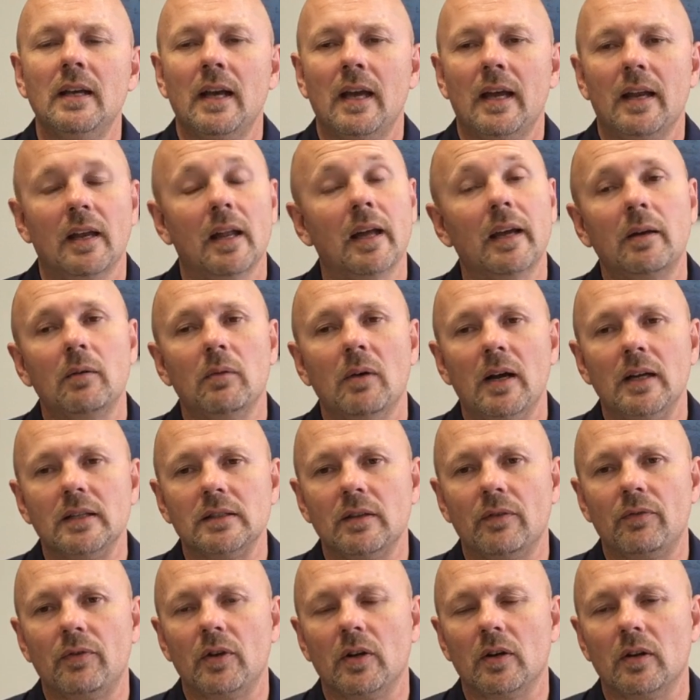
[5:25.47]
And likewise,
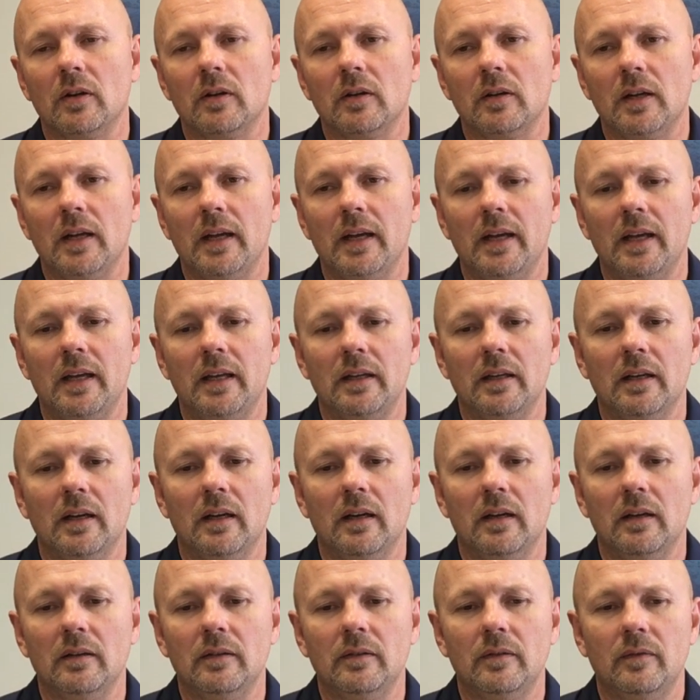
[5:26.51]
if you're
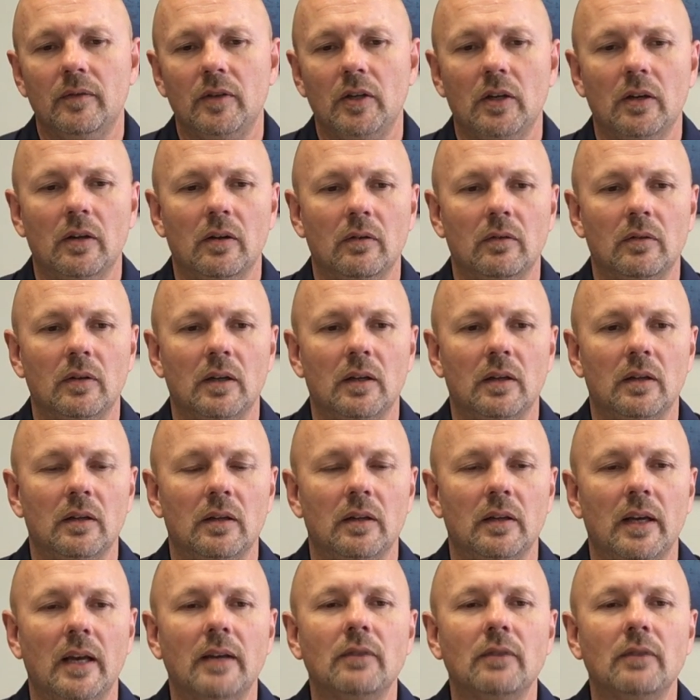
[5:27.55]
an